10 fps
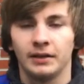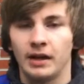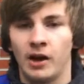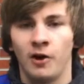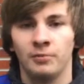
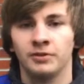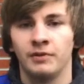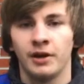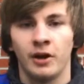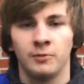I hope this
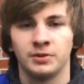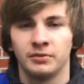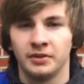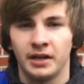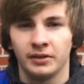video helps
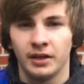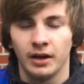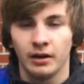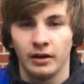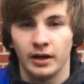someone out
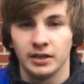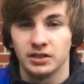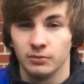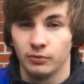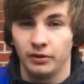there. Uh, it's
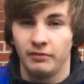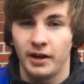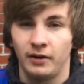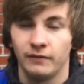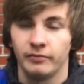some really
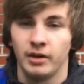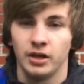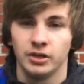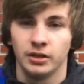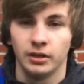vital
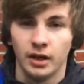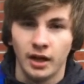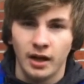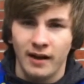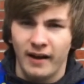information.
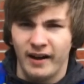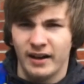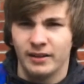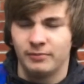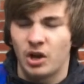
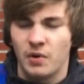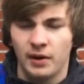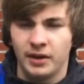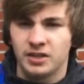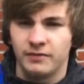Uh,
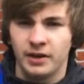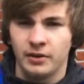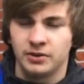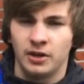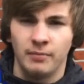qualities of
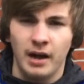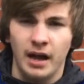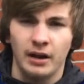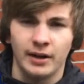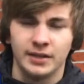videos don't
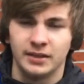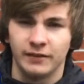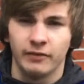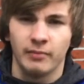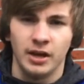matter, it's the
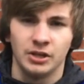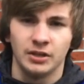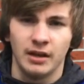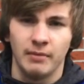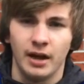
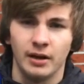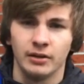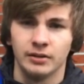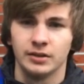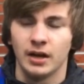information that
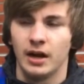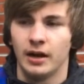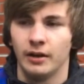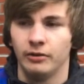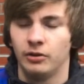matters.
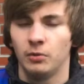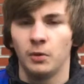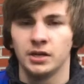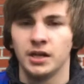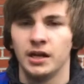Uh, you can
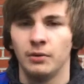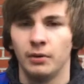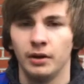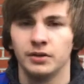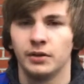watch
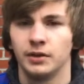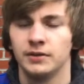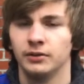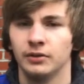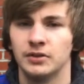anyone as long
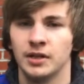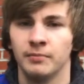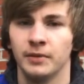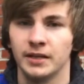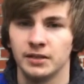as you learn
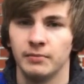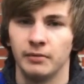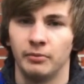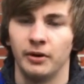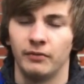something. That's the
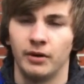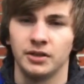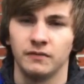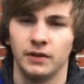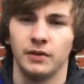main point of
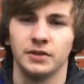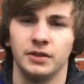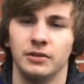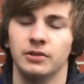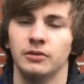watching videos on
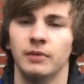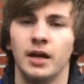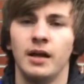YouTube.